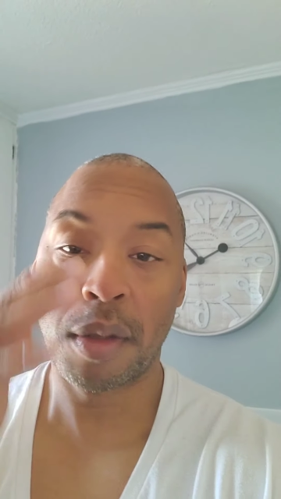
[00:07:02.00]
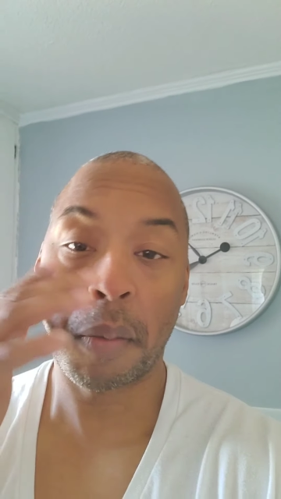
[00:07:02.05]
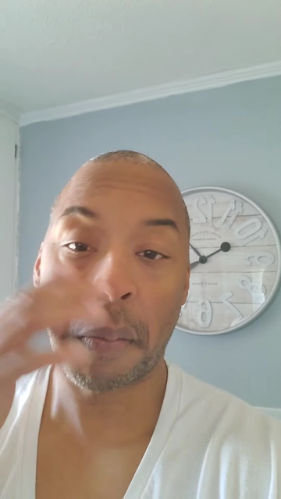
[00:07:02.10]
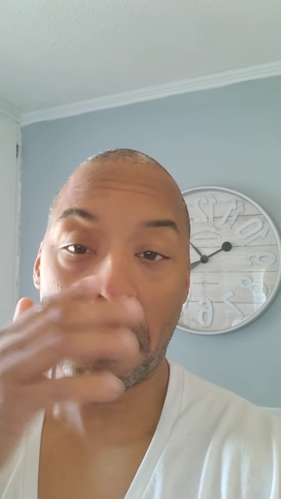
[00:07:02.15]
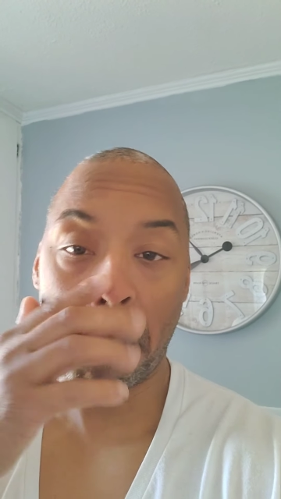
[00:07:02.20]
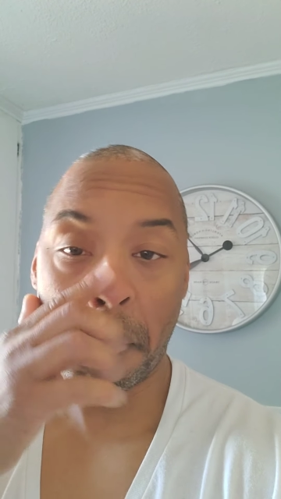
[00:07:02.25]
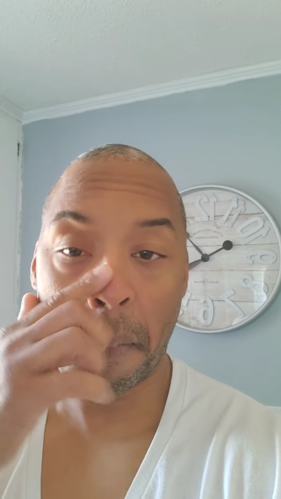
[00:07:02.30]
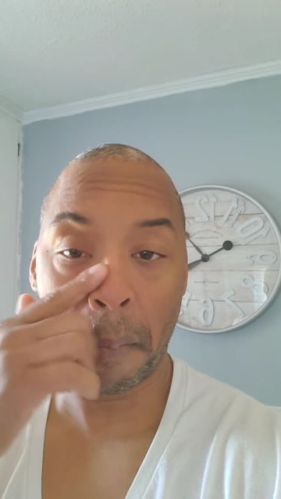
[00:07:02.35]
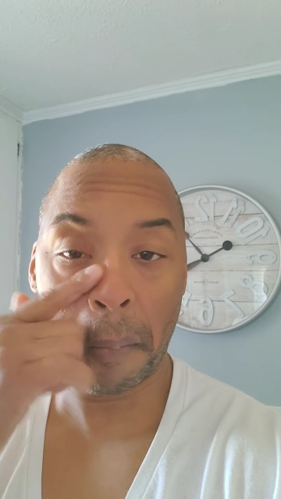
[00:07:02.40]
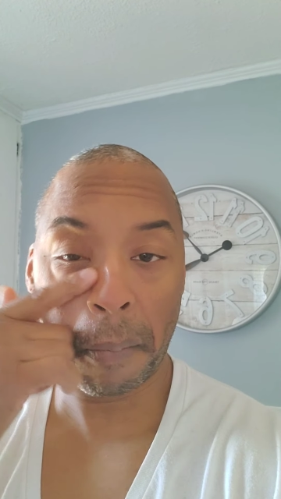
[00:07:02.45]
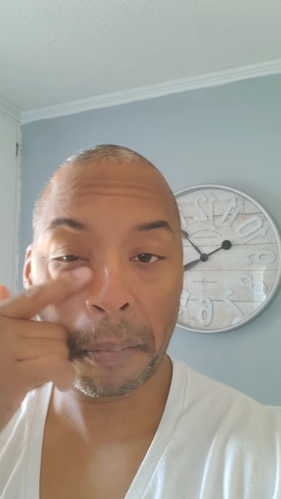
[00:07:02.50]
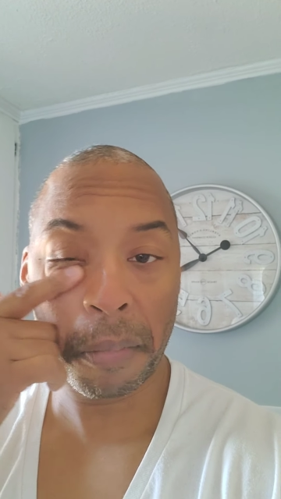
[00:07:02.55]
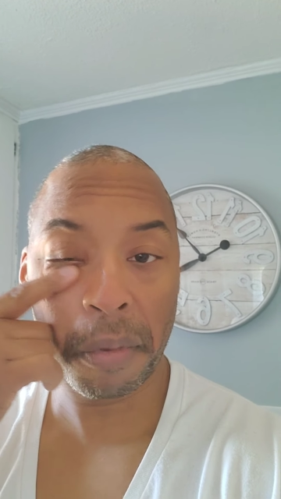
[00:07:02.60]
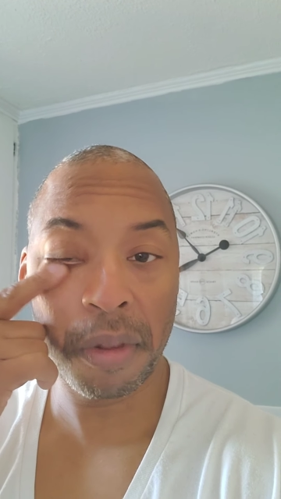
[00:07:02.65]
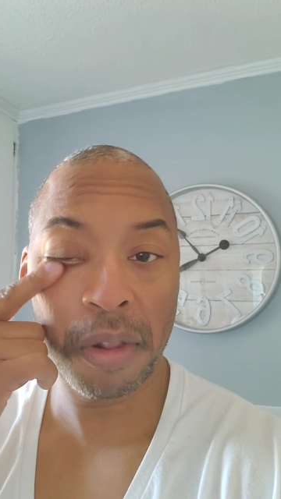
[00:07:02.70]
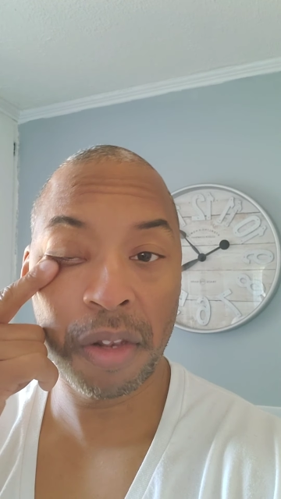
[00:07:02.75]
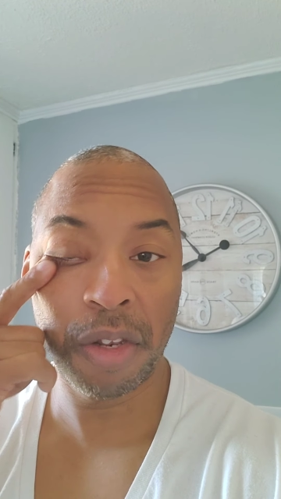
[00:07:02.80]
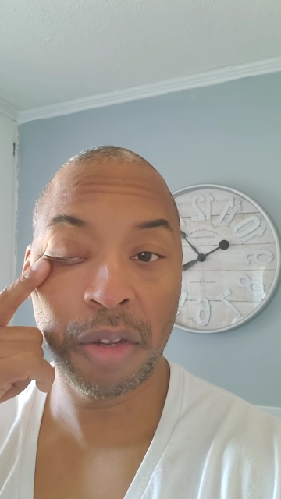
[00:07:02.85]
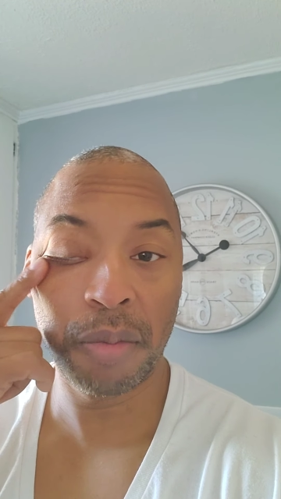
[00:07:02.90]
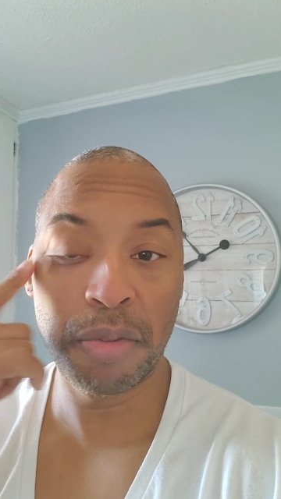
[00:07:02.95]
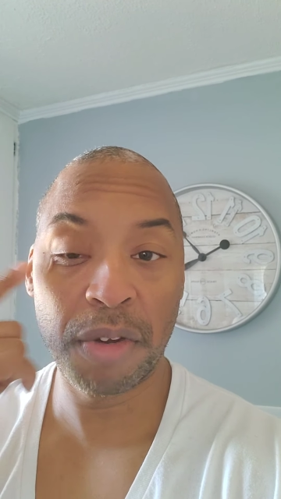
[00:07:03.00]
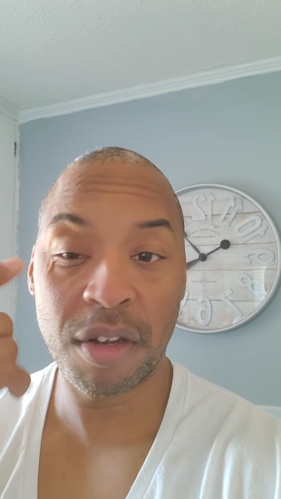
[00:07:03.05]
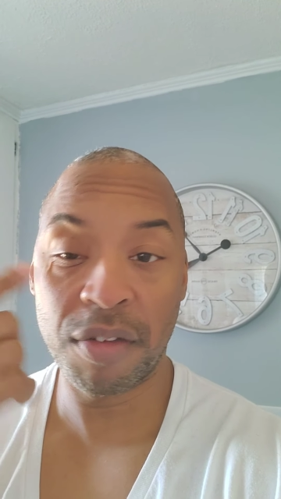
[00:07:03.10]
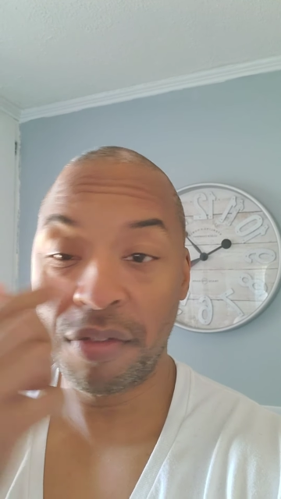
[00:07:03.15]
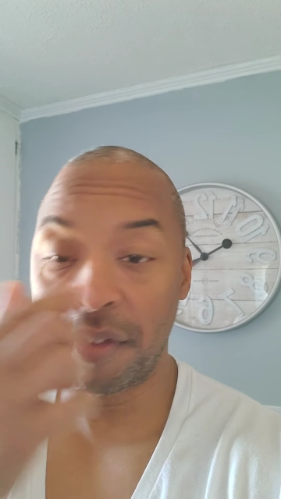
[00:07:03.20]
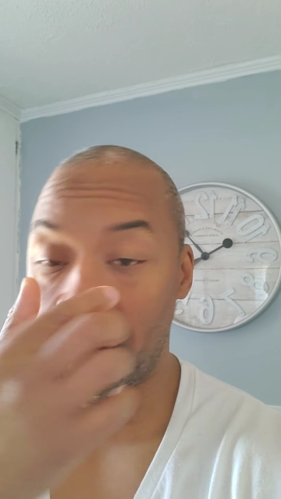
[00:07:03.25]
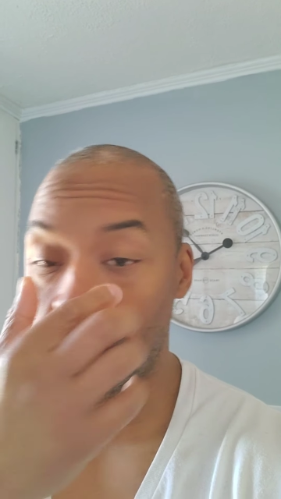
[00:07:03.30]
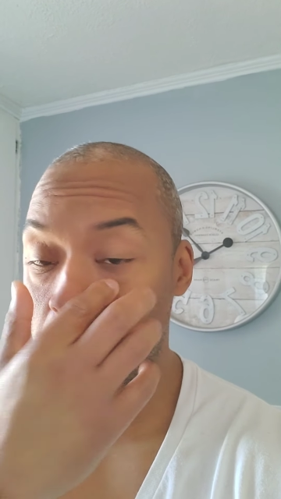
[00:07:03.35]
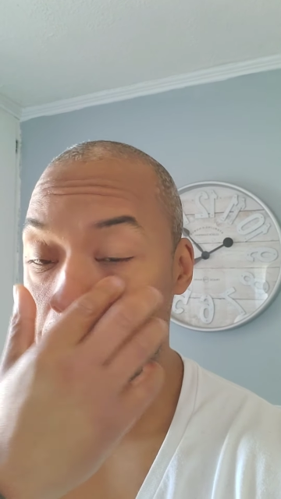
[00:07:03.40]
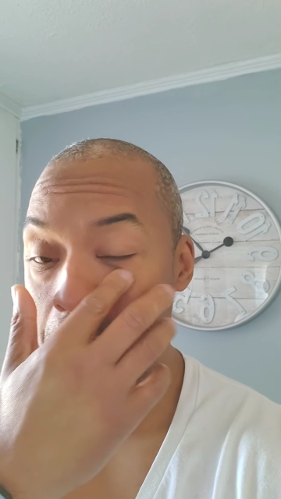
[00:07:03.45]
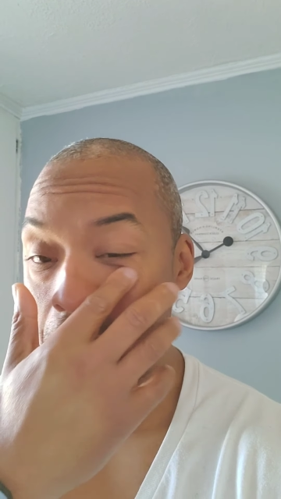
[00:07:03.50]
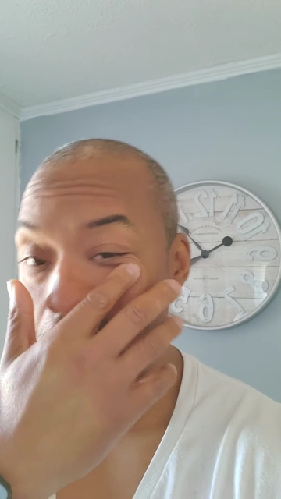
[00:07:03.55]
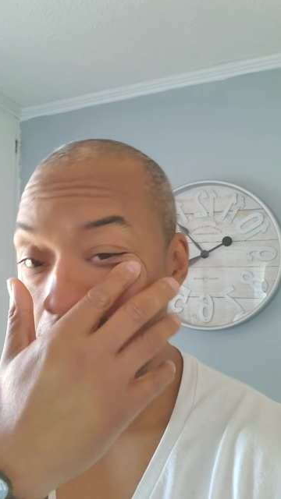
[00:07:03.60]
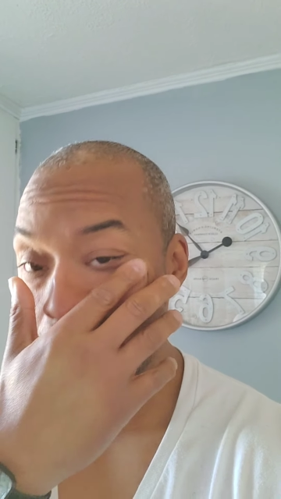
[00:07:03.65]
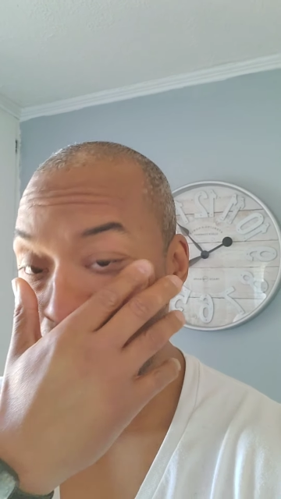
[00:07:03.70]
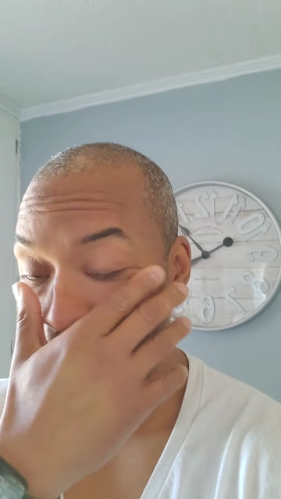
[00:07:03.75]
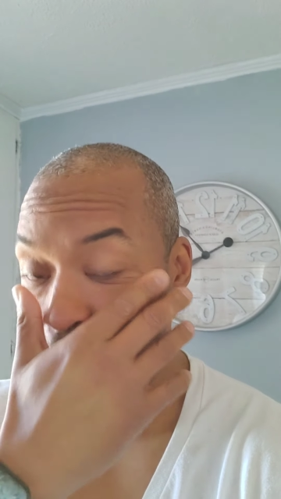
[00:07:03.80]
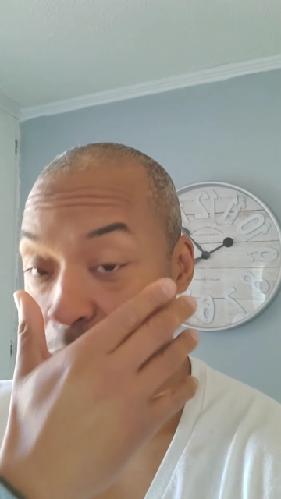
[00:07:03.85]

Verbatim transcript: still mm, a little puffy on my eyes,